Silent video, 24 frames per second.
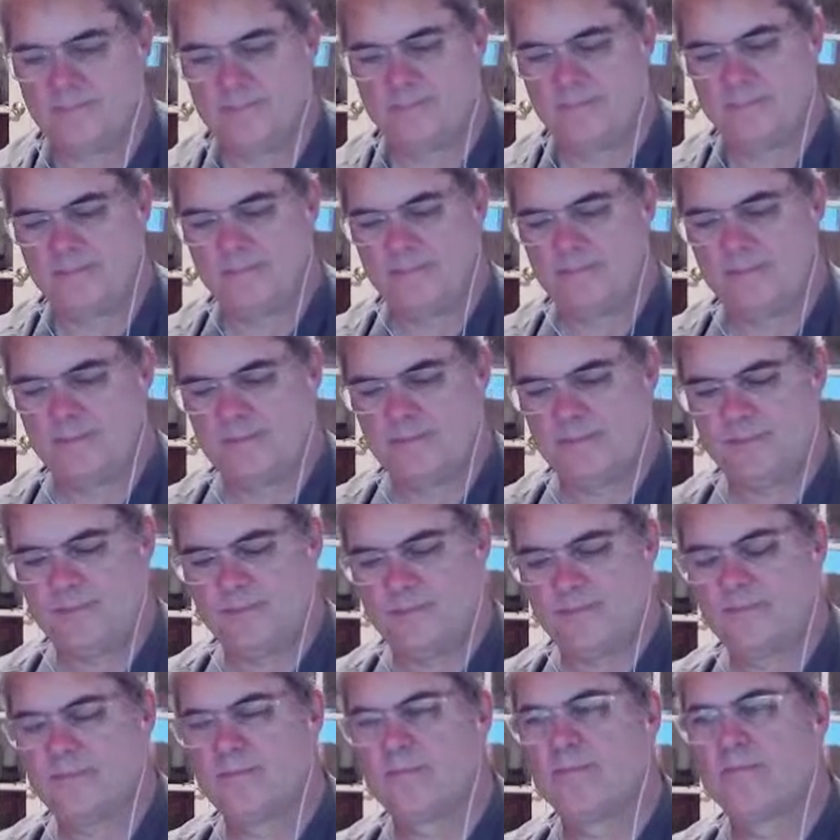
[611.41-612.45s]

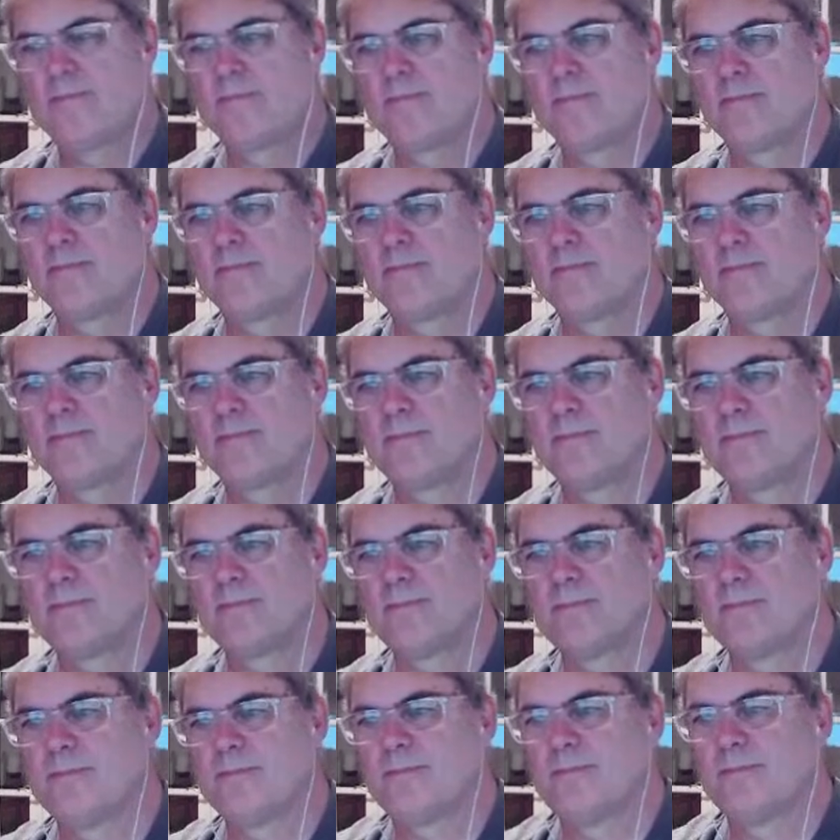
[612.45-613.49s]

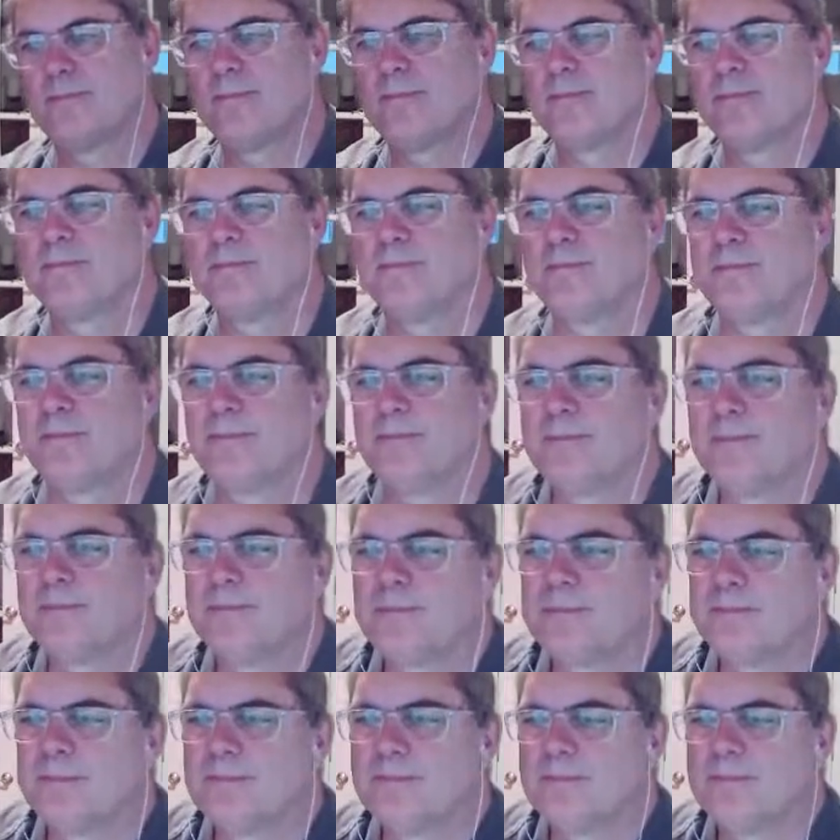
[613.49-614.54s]

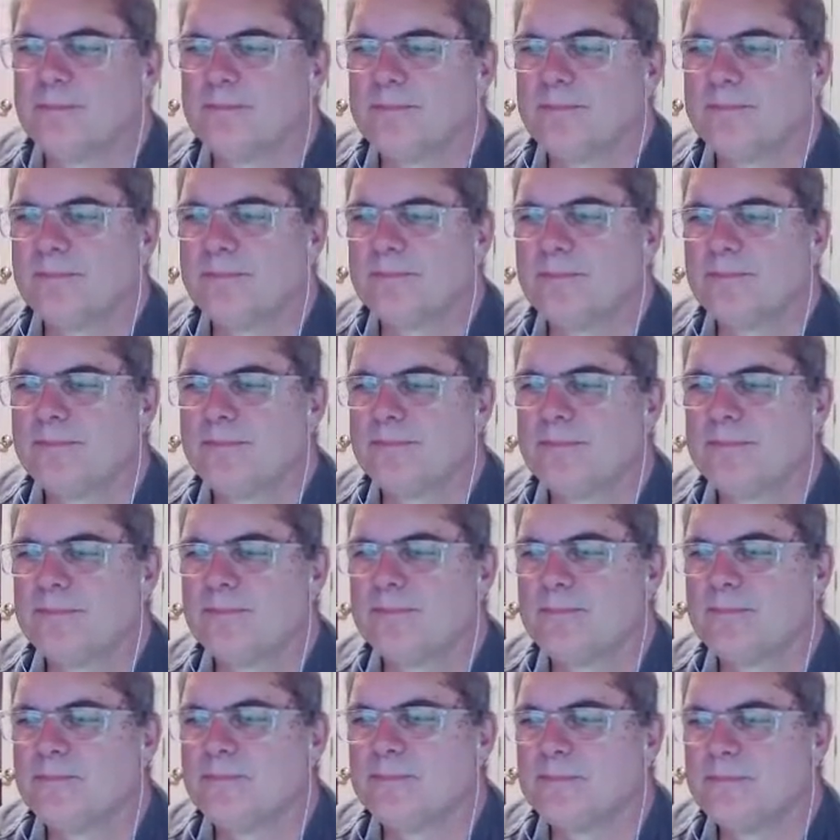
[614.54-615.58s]

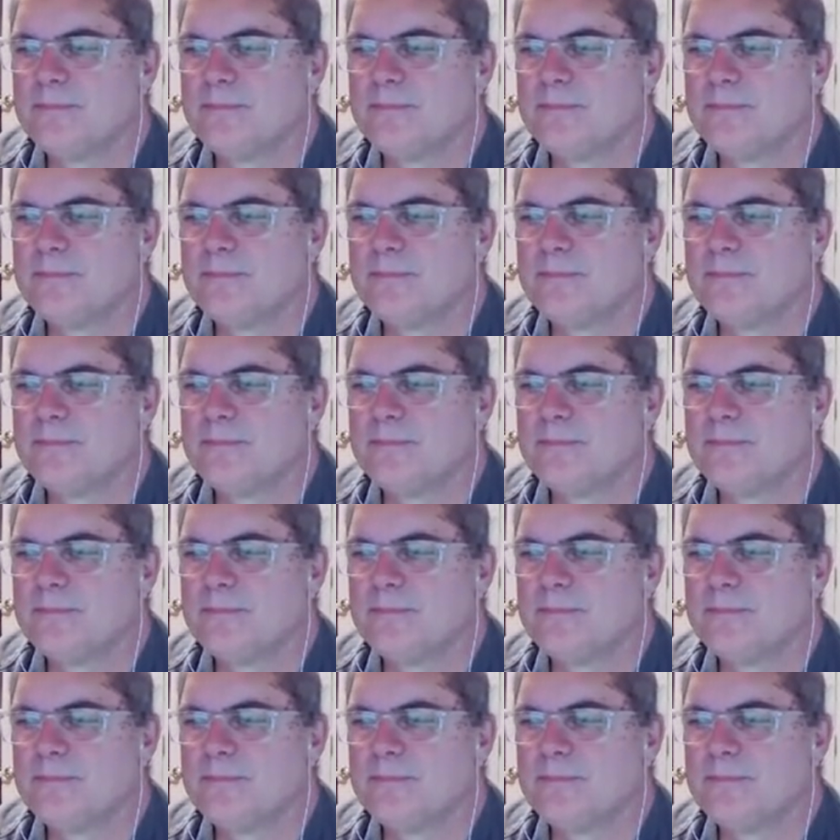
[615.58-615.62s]
No words are spoken by the person on screen.